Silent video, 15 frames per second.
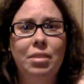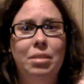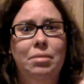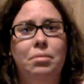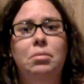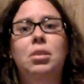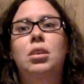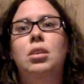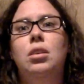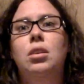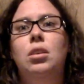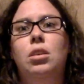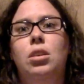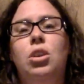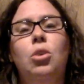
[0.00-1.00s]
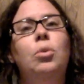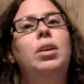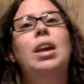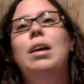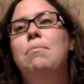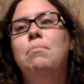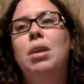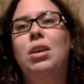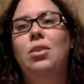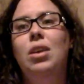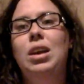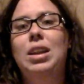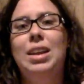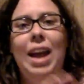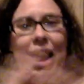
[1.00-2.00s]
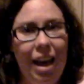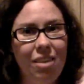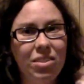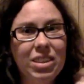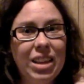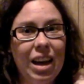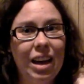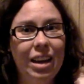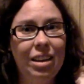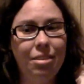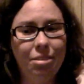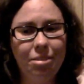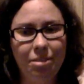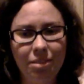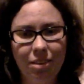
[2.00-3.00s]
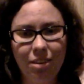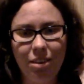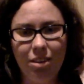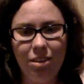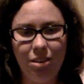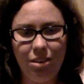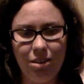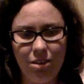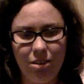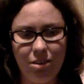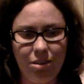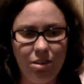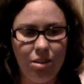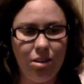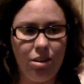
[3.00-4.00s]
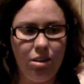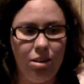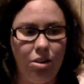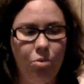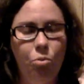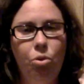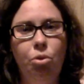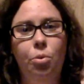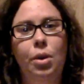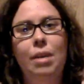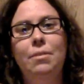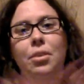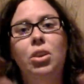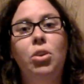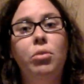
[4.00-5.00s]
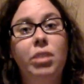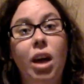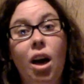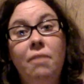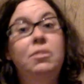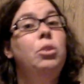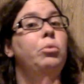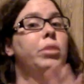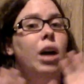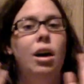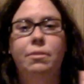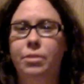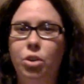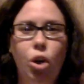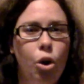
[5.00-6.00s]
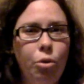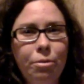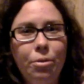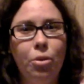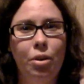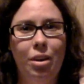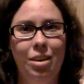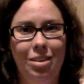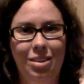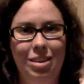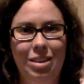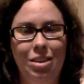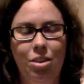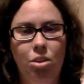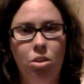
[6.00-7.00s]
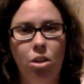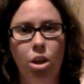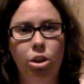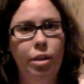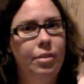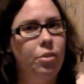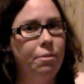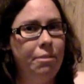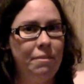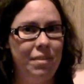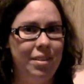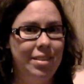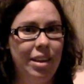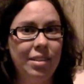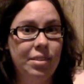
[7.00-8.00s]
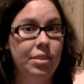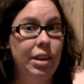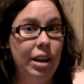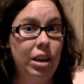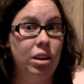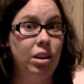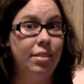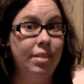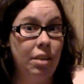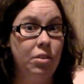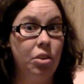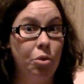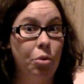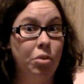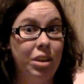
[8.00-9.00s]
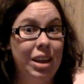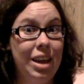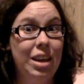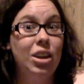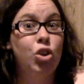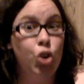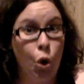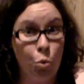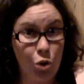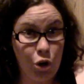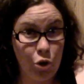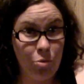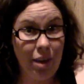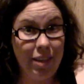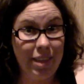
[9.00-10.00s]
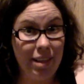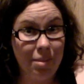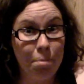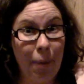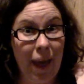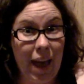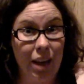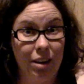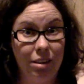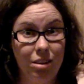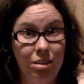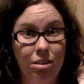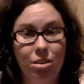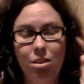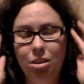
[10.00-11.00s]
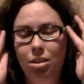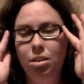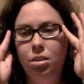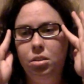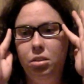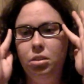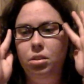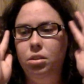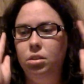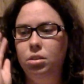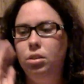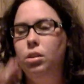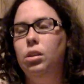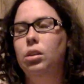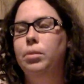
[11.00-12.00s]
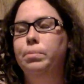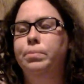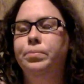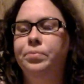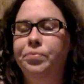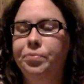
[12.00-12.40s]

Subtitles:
and, you know, get married and have a life. You know, whoever you love, go for it. Unless you're 56 and liking a 7-year-old kid, don't do that. That's bad. And